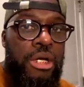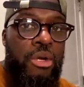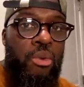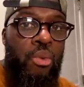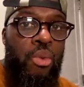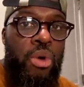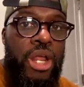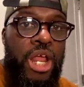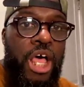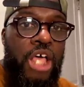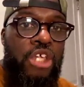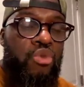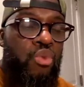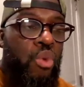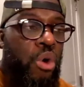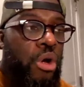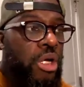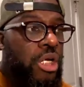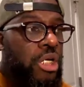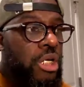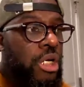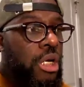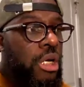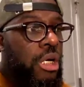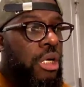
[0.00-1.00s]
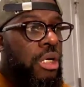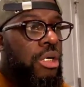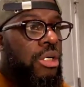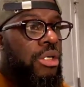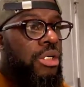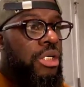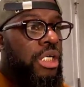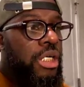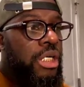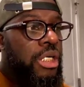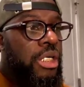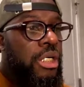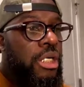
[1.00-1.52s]
what I was working
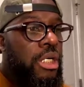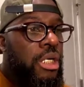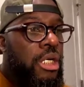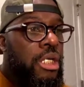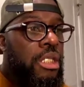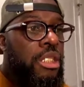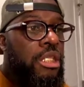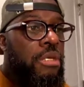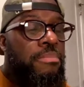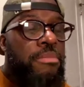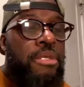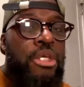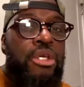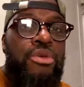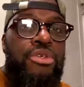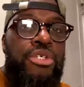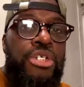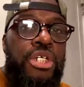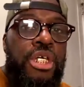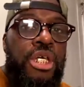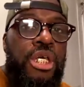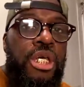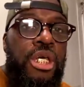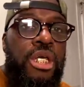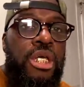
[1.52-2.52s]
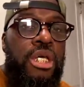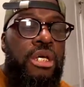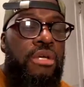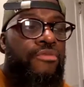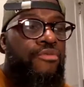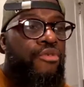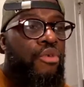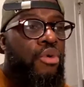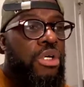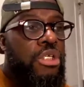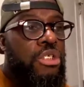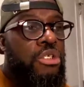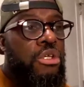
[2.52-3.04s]
on and the music and
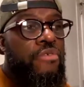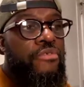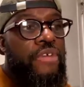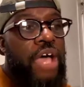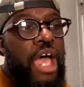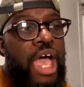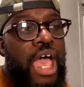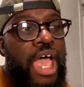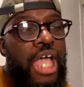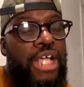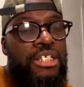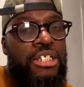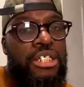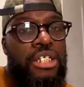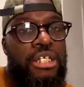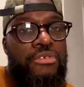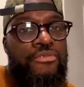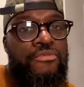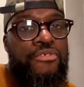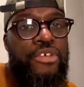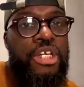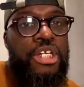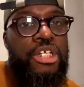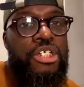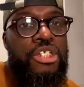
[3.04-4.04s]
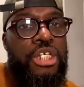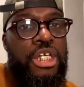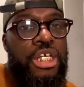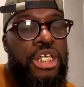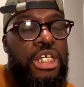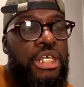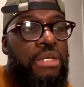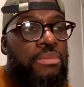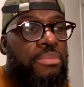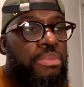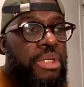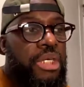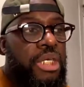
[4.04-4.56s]
voiceover. I actually finished
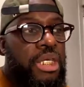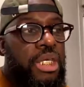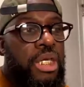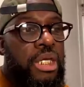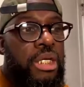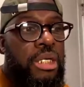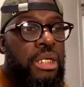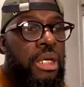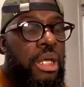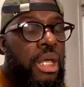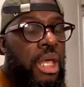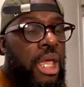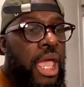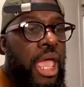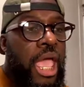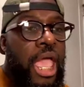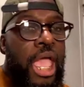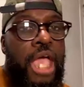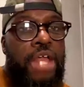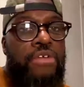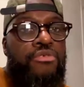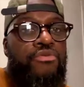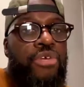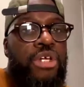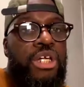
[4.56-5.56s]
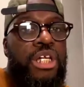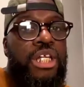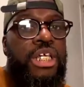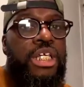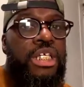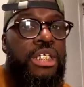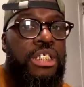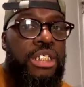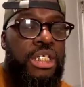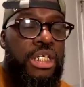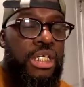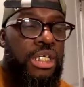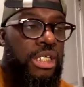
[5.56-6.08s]
the EP and hadn't
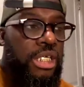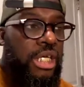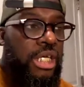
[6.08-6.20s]
released it